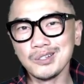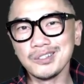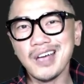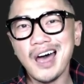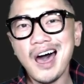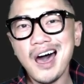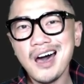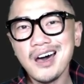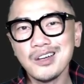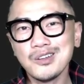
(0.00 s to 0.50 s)

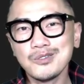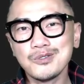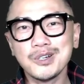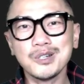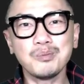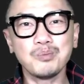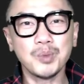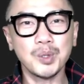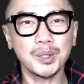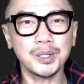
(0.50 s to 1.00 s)
100
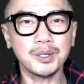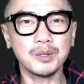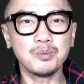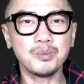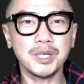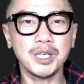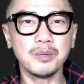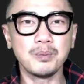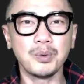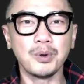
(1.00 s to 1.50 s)
million
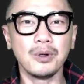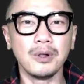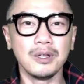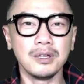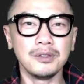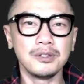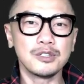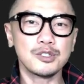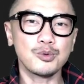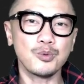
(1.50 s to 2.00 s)
people in the
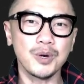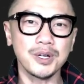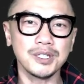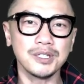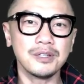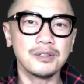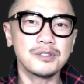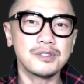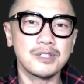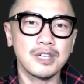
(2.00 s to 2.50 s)

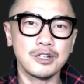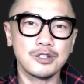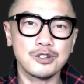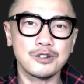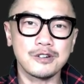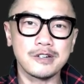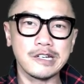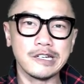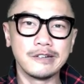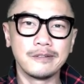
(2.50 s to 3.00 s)
20th
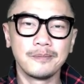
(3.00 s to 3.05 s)
century.